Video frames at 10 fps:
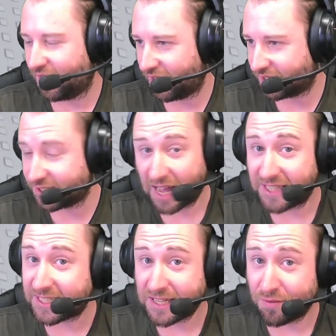See,
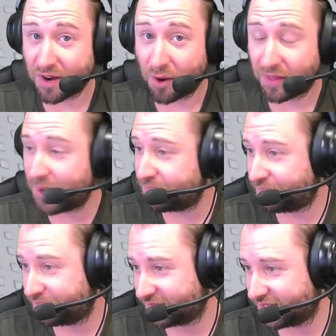I didn't even know that.
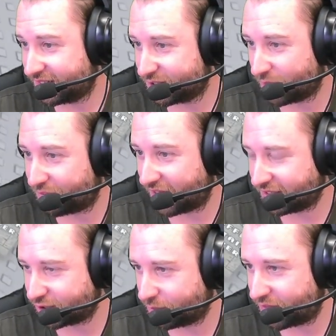So I've
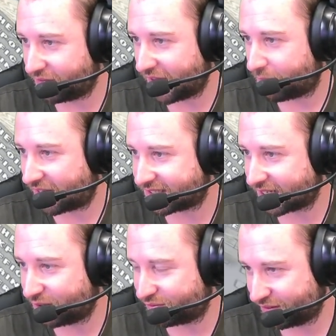learned something there
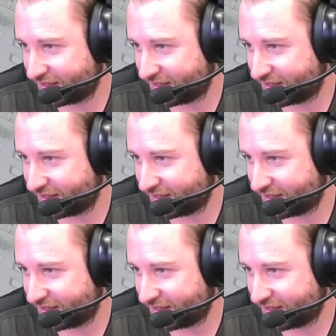myself.